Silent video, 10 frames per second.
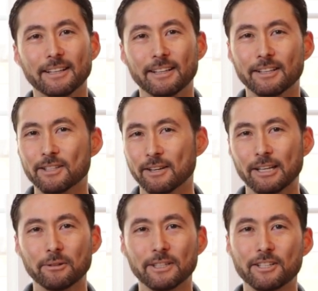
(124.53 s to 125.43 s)

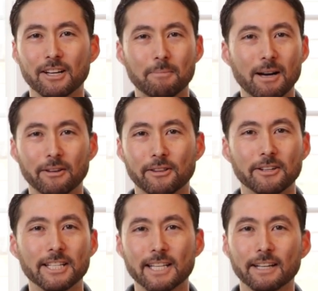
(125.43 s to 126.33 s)
It only took about
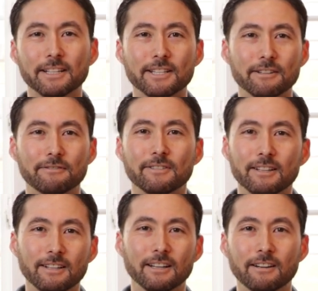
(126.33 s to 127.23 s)
30 seconds
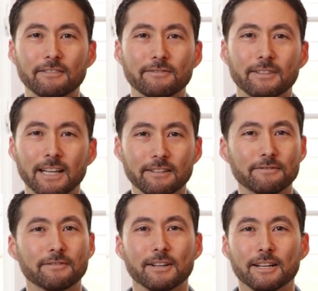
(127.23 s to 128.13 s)
of kind of
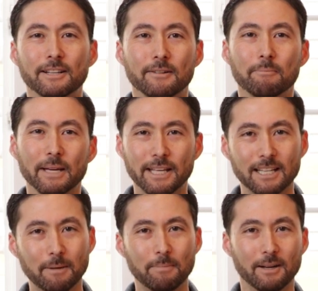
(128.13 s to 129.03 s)

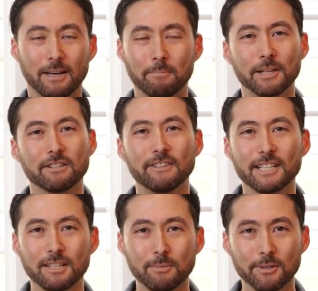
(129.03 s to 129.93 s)
picking up a bunch of
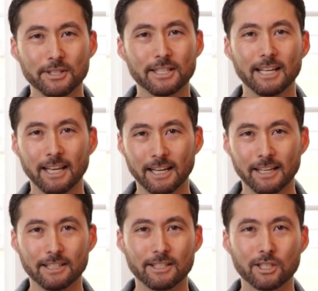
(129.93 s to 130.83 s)
vegetables
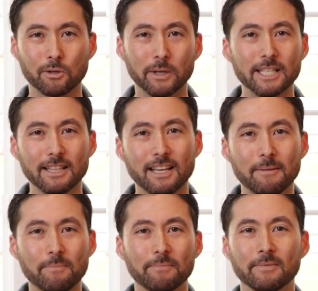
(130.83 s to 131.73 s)
and squeezing
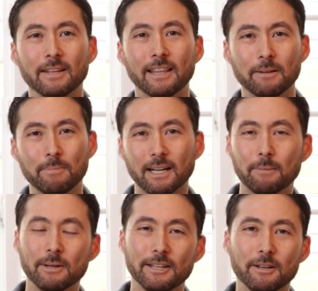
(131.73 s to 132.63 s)
them, and then pick
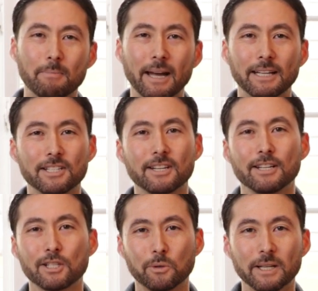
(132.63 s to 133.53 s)
up another batch,
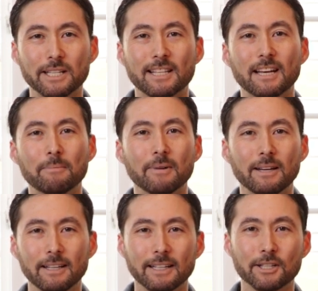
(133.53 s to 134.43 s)
squeeze them,
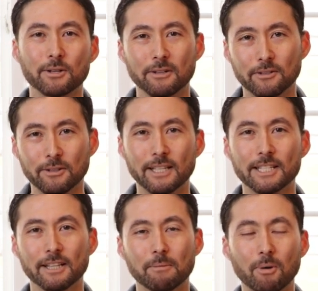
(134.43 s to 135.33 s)
and sort of do
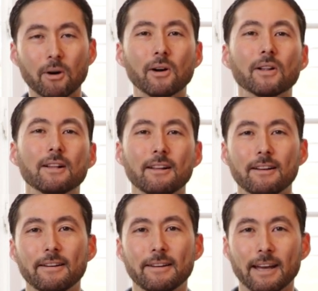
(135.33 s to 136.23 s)
this in the bowl.
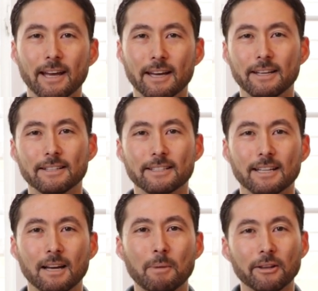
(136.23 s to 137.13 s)
And
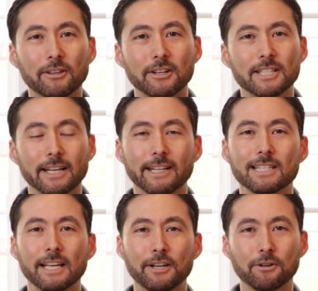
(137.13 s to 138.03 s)
about 30 seconds
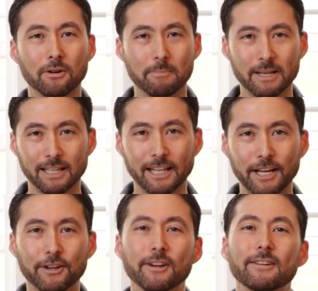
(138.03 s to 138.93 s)
later, or a minute
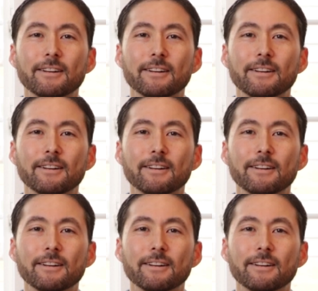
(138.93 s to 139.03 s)
later,